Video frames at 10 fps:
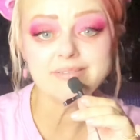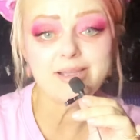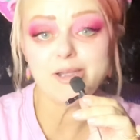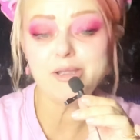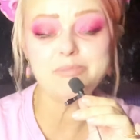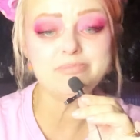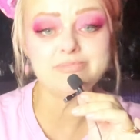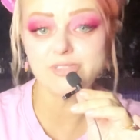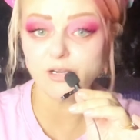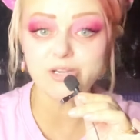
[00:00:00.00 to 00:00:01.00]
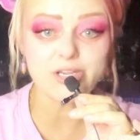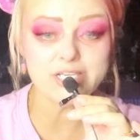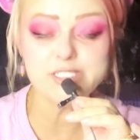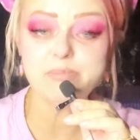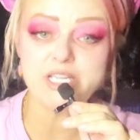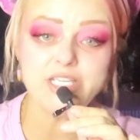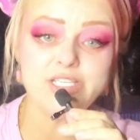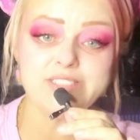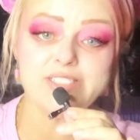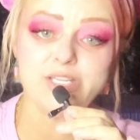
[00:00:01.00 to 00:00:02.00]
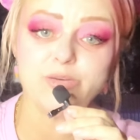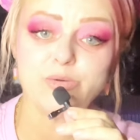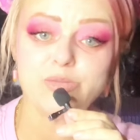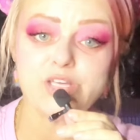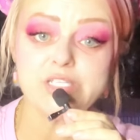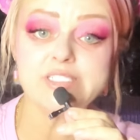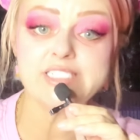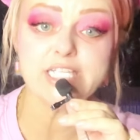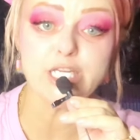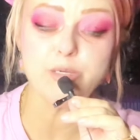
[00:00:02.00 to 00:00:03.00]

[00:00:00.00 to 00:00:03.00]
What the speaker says: I'm not going to be using all those silly